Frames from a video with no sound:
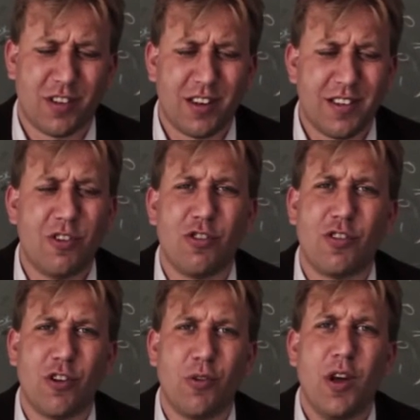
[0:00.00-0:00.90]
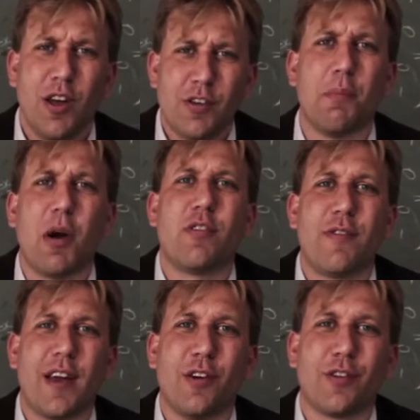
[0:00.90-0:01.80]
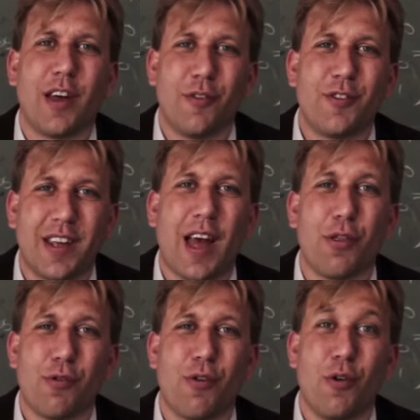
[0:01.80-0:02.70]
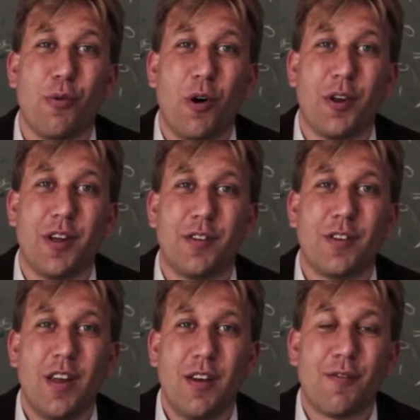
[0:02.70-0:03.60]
and it teaches you to motivate yourself to get through what is